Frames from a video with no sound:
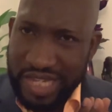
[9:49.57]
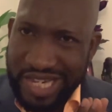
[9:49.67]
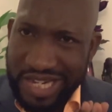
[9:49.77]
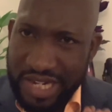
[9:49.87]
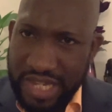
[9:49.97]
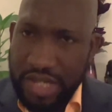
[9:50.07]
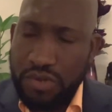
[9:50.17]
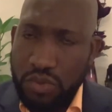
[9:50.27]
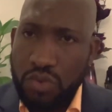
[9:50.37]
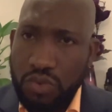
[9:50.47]

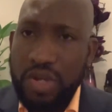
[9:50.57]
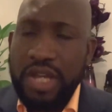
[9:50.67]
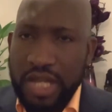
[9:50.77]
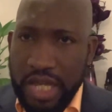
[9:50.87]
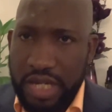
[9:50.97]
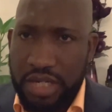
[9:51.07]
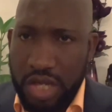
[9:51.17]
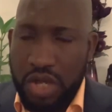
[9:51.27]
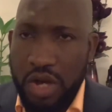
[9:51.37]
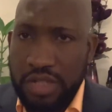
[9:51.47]
illegal in the
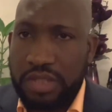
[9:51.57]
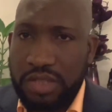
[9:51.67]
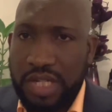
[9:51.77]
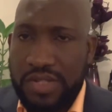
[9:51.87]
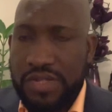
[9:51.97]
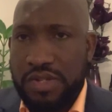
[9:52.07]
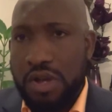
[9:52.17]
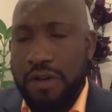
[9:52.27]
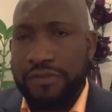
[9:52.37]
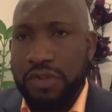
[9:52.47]
context
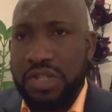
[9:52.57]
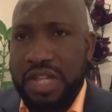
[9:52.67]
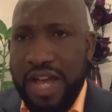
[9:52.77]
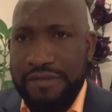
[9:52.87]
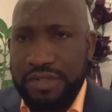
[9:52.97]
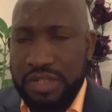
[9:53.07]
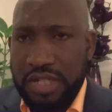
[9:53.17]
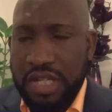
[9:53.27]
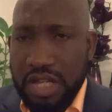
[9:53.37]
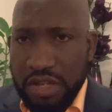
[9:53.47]
of not having
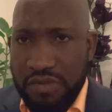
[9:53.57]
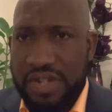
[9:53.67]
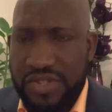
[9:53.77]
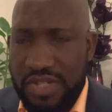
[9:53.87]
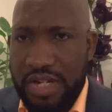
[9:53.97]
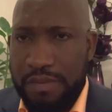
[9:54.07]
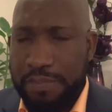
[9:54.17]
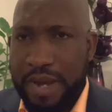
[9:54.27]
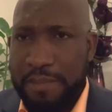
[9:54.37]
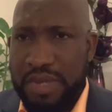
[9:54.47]
the resident
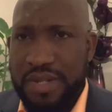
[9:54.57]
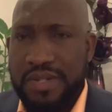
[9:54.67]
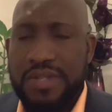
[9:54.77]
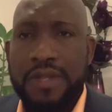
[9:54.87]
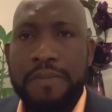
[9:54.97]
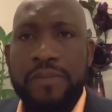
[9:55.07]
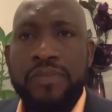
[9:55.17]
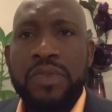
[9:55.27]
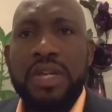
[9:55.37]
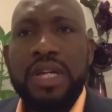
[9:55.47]
permit,
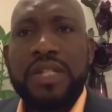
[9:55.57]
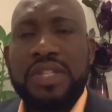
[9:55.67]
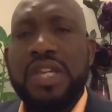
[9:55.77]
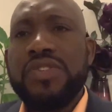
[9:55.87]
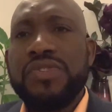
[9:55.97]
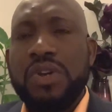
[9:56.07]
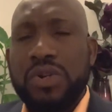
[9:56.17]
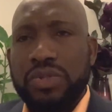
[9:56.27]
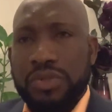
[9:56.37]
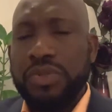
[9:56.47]
it is
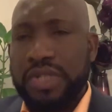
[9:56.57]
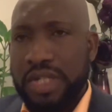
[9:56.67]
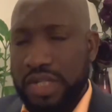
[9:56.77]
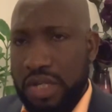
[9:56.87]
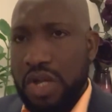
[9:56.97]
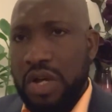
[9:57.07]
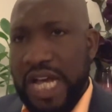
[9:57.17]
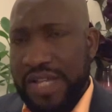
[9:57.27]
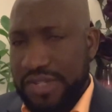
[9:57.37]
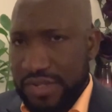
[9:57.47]
your duty
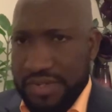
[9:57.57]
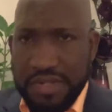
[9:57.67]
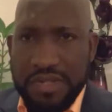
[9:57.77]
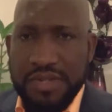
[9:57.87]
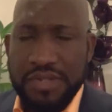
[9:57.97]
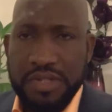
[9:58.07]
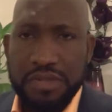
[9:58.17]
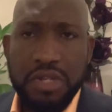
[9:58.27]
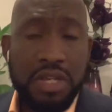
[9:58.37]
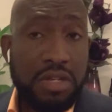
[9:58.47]
as a
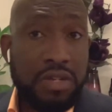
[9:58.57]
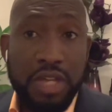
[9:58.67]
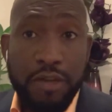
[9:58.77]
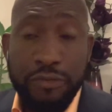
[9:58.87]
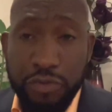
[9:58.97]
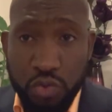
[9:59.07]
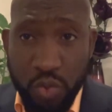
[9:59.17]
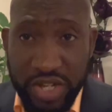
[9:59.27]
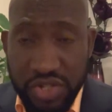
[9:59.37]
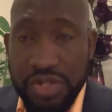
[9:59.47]
citizen, if you
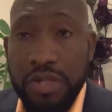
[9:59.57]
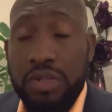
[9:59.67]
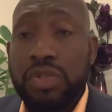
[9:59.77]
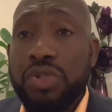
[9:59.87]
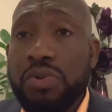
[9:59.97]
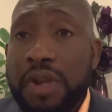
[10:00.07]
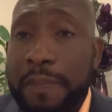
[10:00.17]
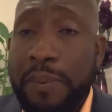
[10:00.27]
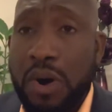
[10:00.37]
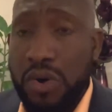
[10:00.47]
wish, to
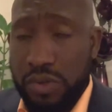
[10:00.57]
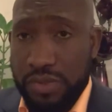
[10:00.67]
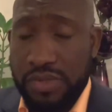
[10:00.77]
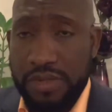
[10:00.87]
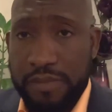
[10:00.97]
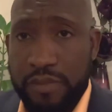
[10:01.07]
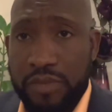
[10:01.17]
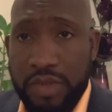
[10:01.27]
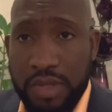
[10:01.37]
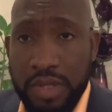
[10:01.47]
report.
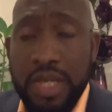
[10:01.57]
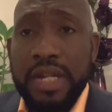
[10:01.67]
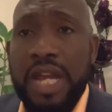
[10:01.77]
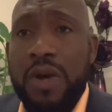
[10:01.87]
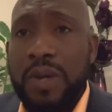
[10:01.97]
Now,